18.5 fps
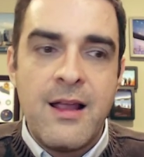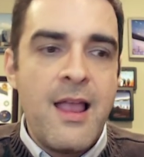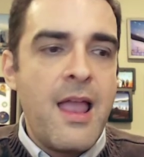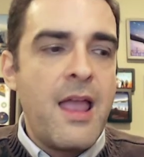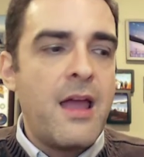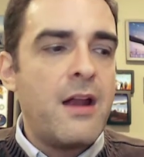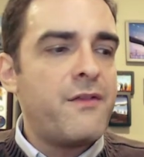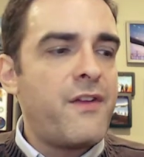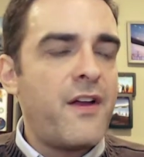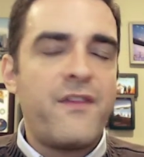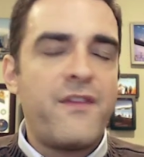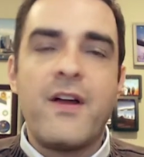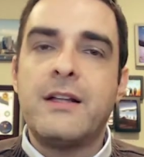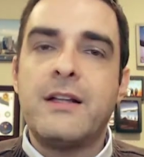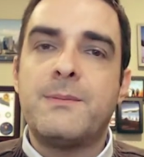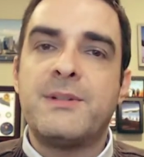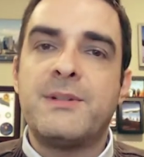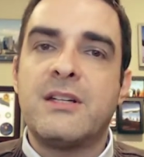And if I find
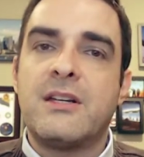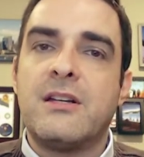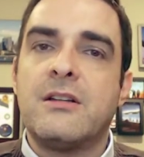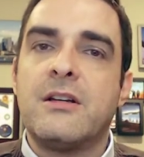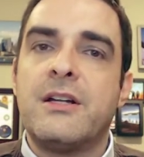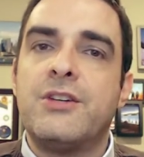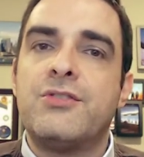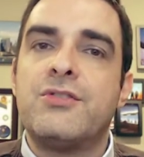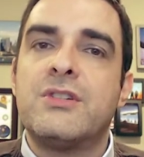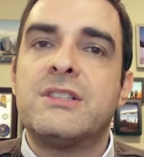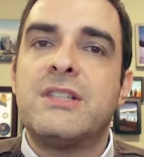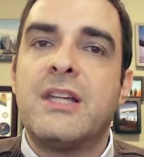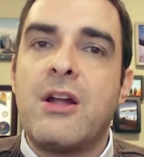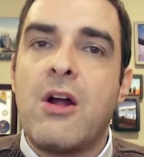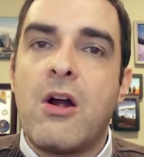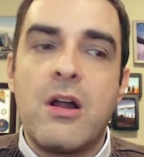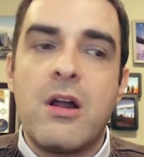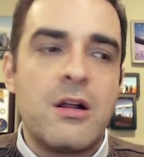a particular interesting
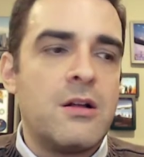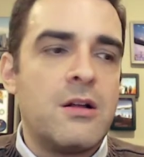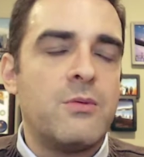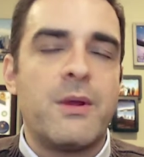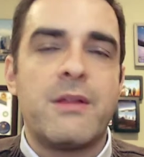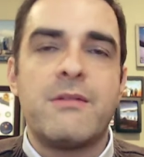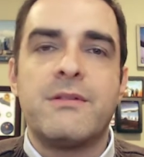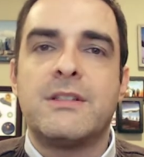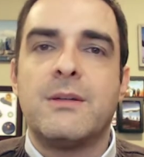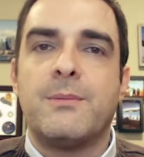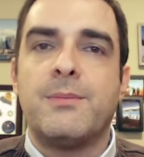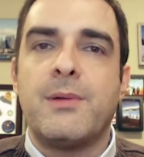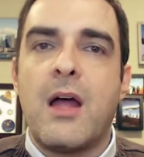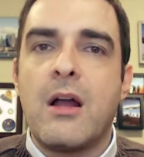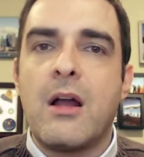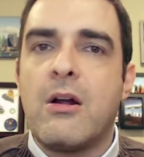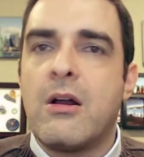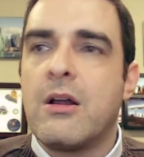article, whether it's a
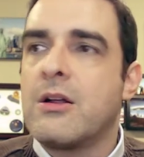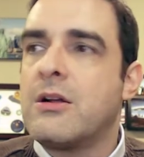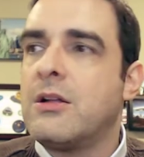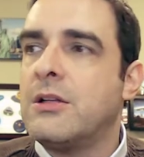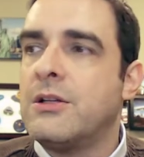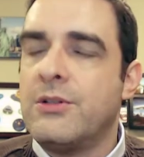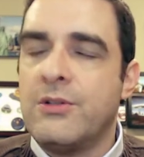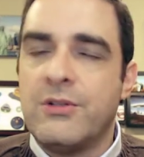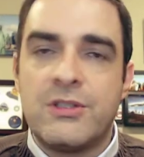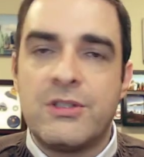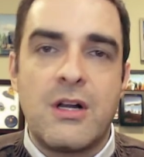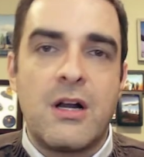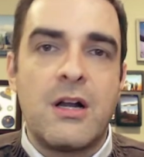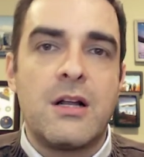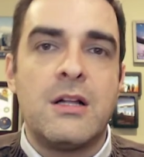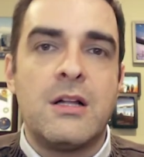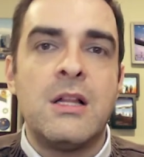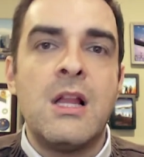blog article, a news
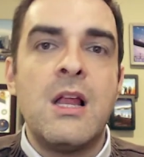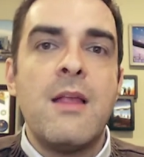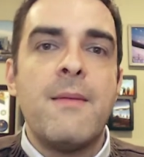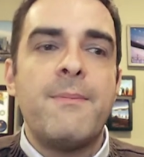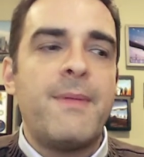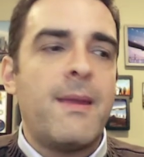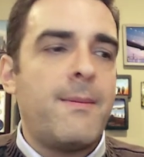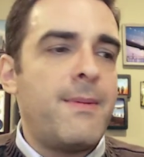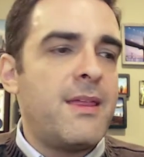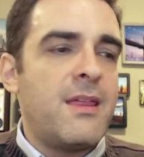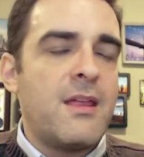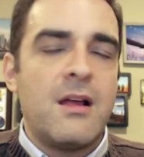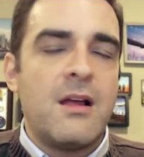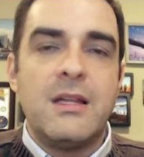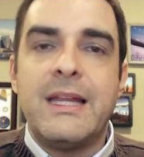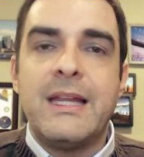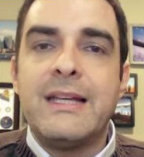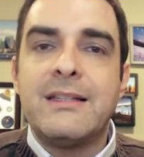article, maybe a
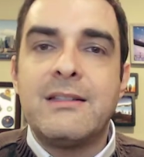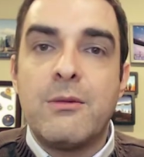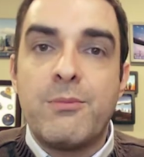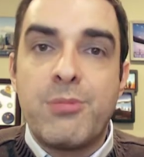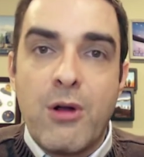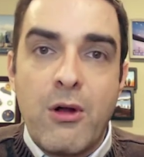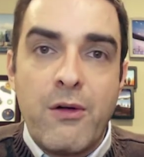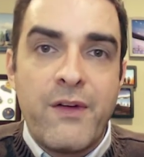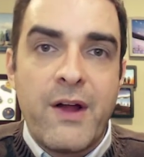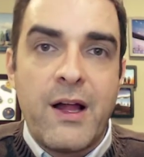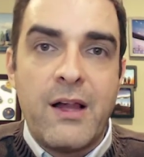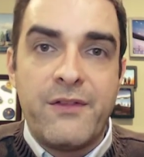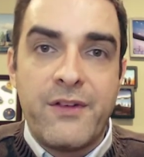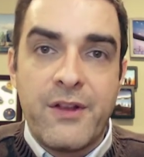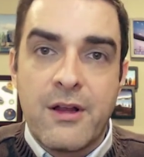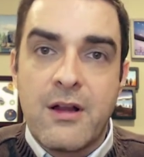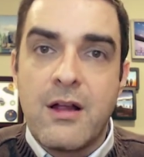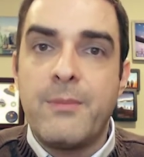LinkedIn profile for
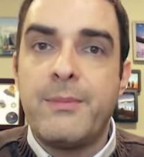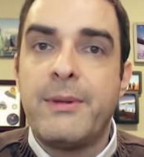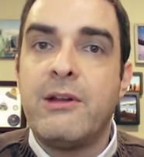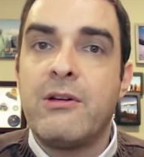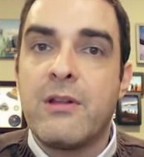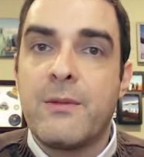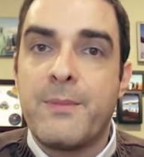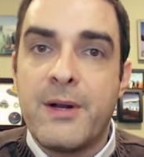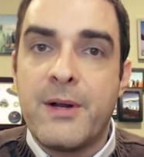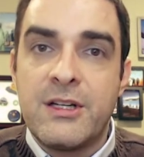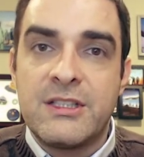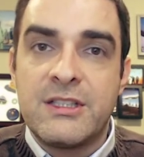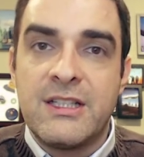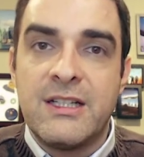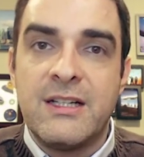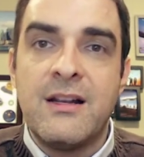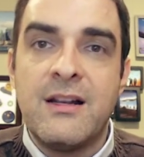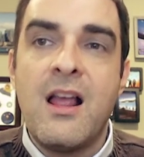the company or the
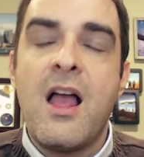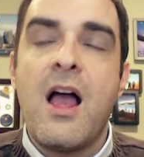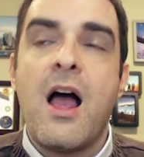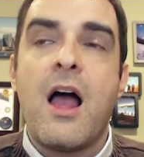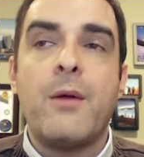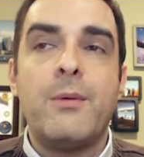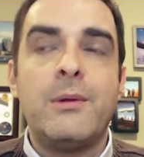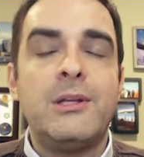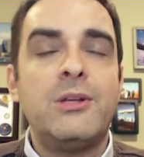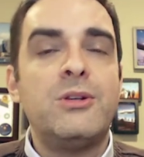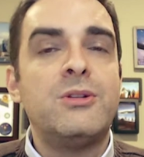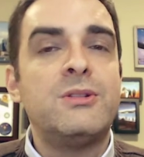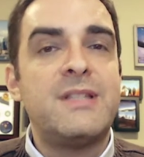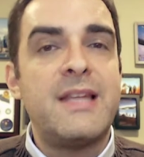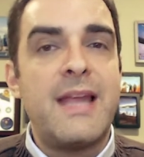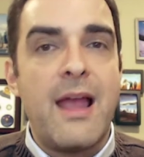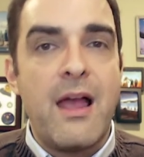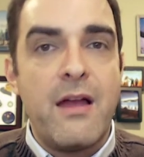person, I will use
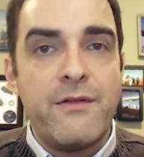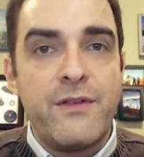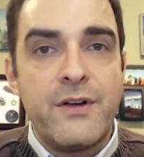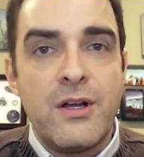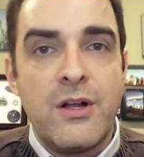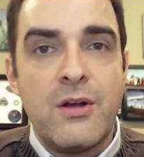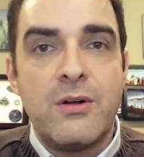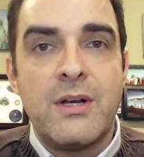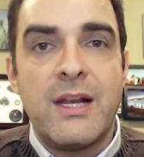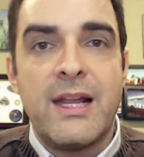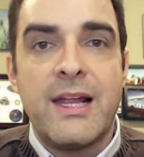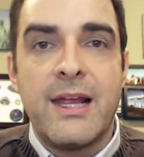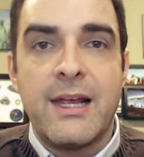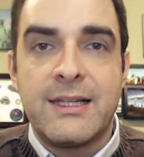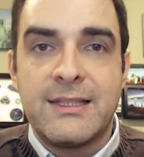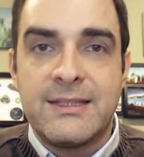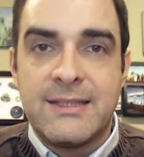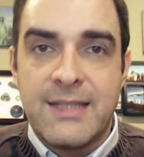the Evernote
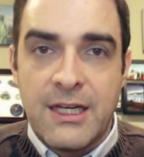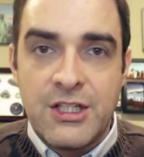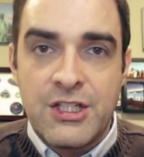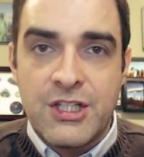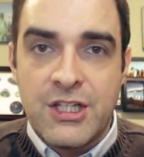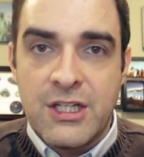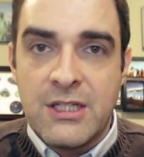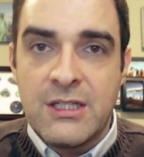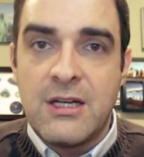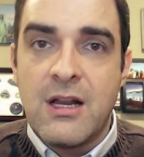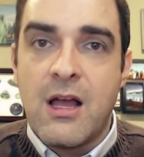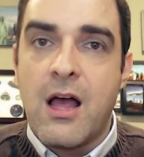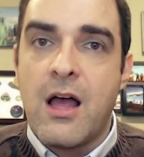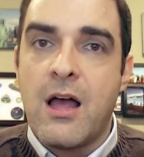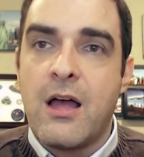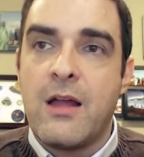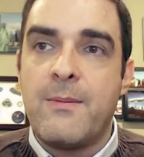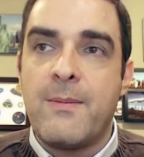extension
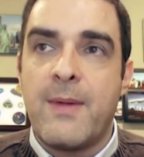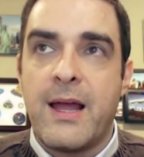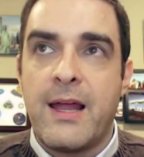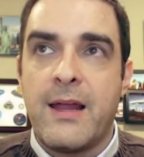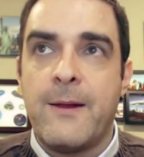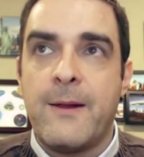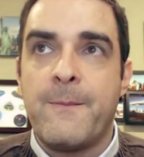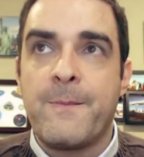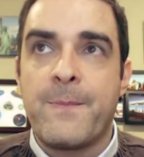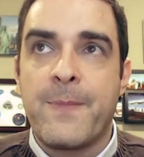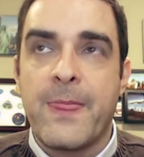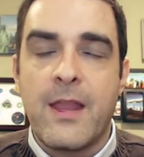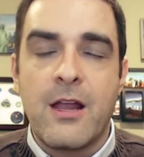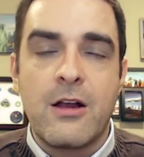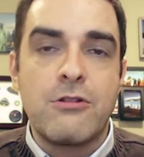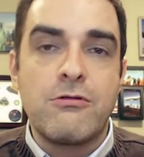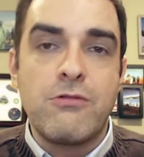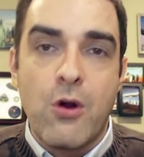on my
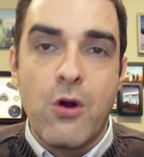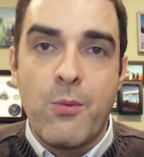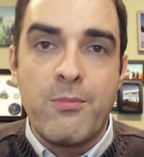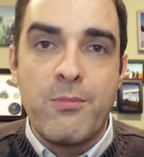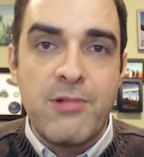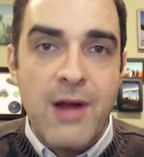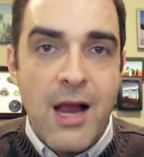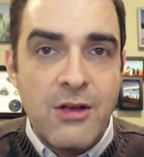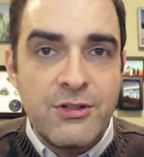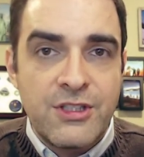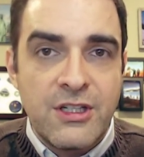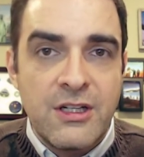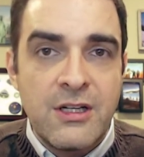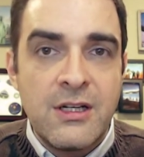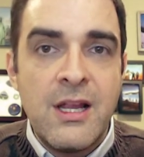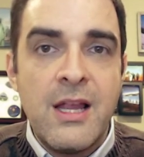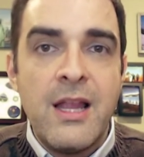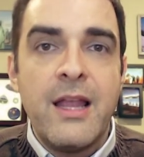Chrome browser
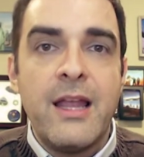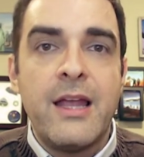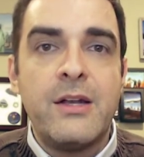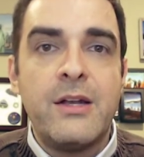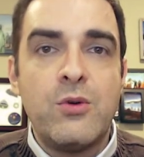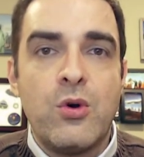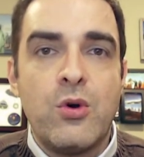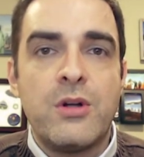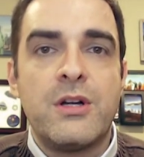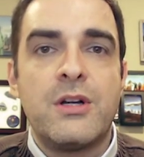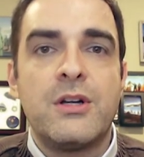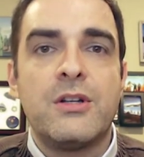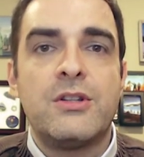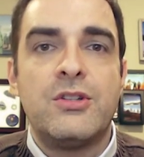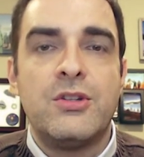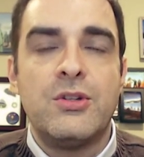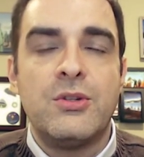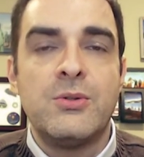in order
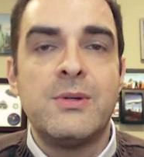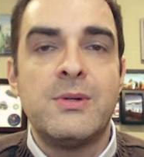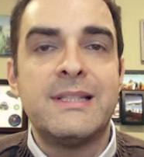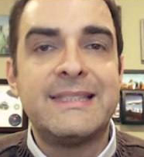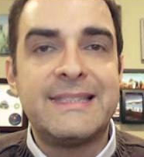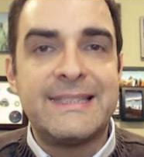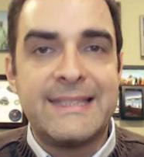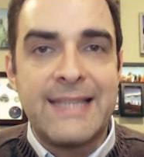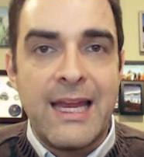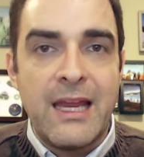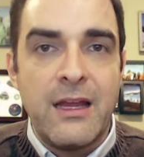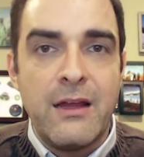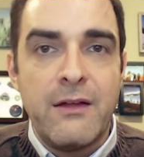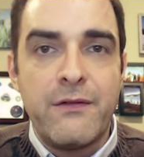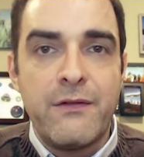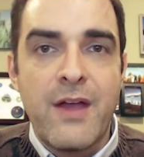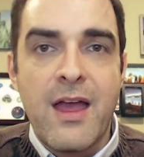to save